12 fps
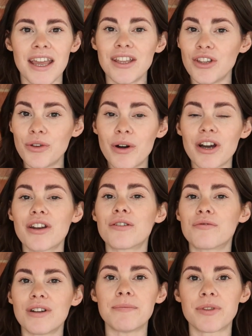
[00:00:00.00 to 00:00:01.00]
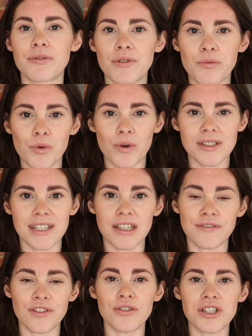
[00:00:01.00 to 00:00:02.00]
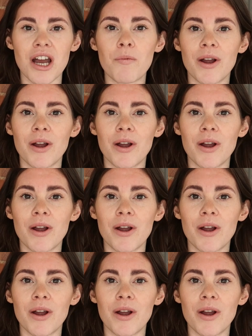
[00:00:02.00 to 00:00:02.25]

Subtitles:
you are going to reap the rewards in the future